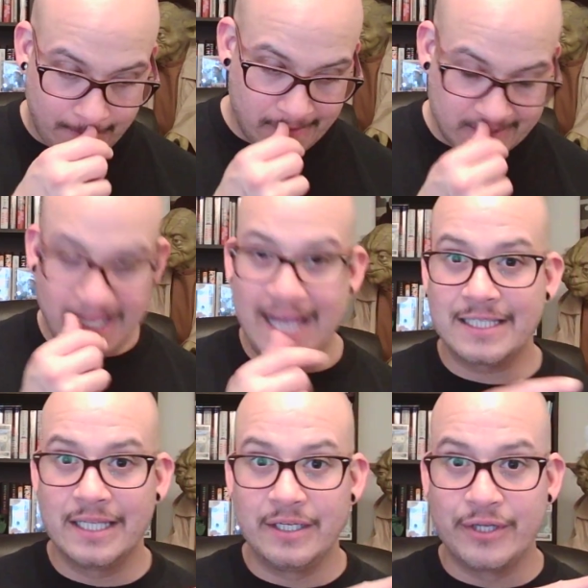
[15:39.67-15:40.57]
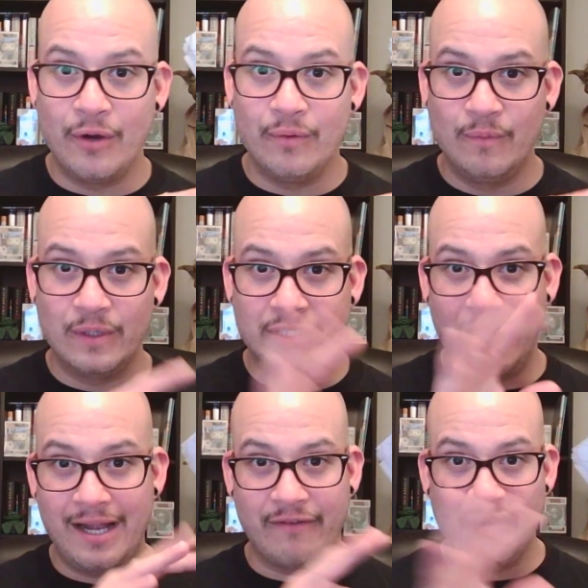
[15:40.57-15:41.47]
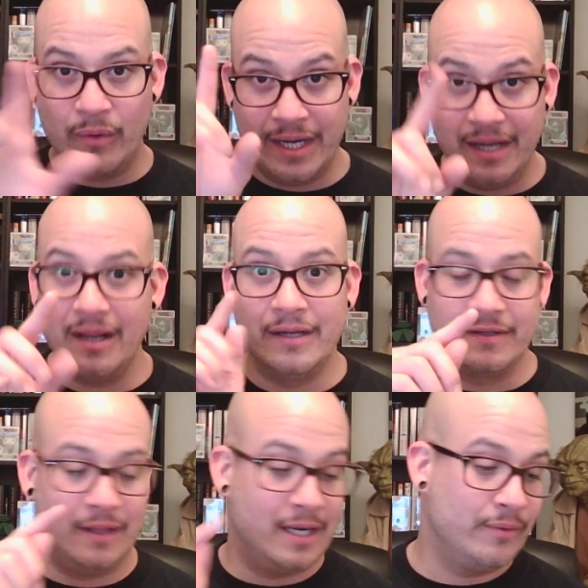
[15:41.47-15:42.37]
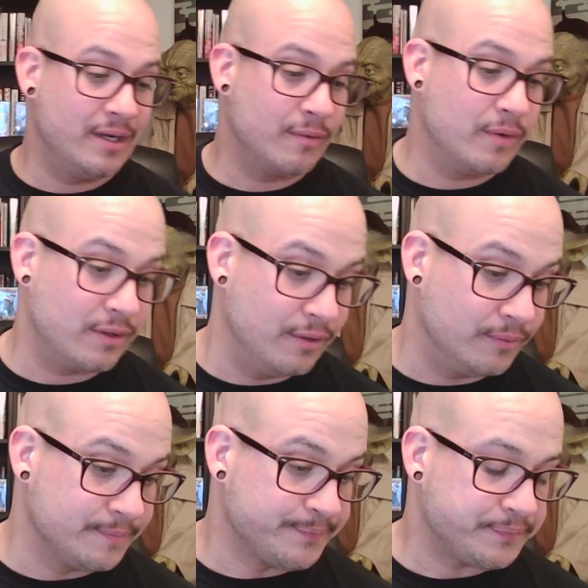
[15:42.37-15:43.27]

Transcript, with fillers: This last little note, which I never read until I read it with you.